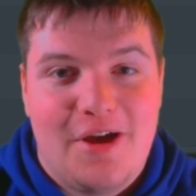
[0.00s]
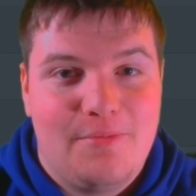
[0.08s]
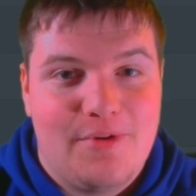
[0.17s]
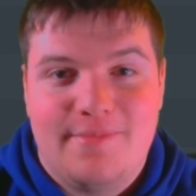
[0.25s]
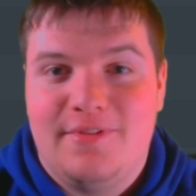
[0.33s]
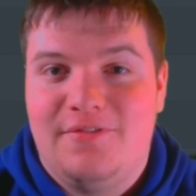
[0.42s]
I'll
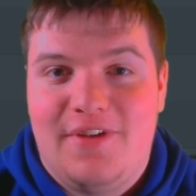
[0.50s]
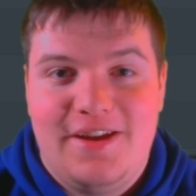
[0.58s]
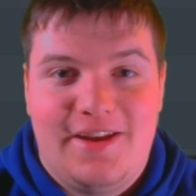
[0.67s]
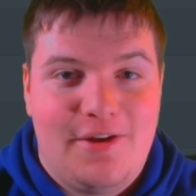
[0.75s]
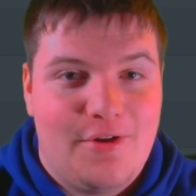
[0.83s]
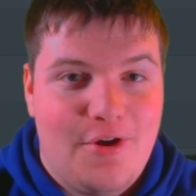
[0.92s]
probably
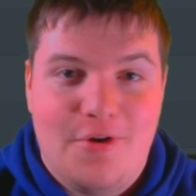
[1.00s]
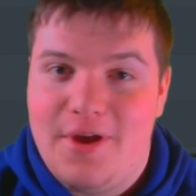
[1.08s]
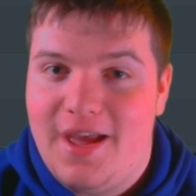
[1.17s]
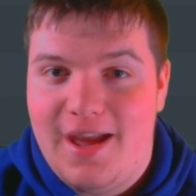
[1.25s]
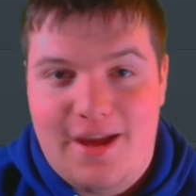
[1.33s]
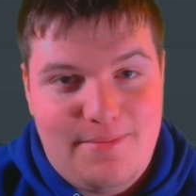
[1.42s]
find out, oh,
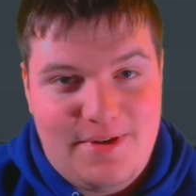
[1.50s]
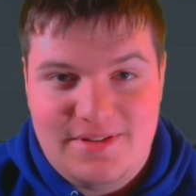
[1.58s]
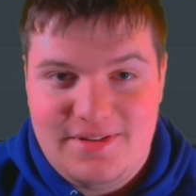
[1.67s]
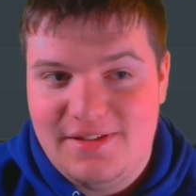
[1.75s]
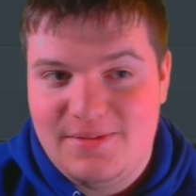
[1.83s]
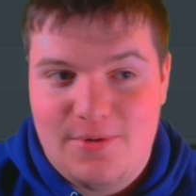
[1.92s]
hey, I
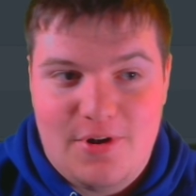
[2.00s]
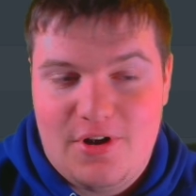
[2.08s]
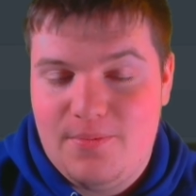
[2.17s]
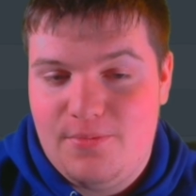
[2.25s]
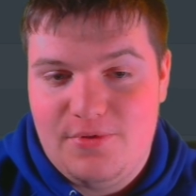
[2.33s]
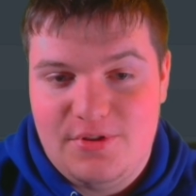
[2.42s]
messed this
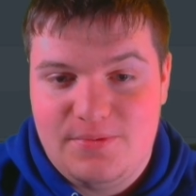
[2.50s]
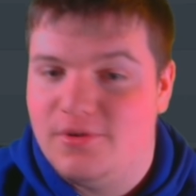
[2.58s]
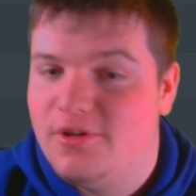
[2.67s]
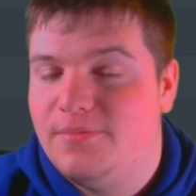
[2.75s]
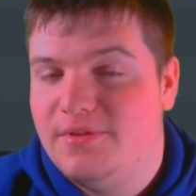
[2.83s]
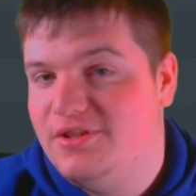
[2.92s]
part up or this part up.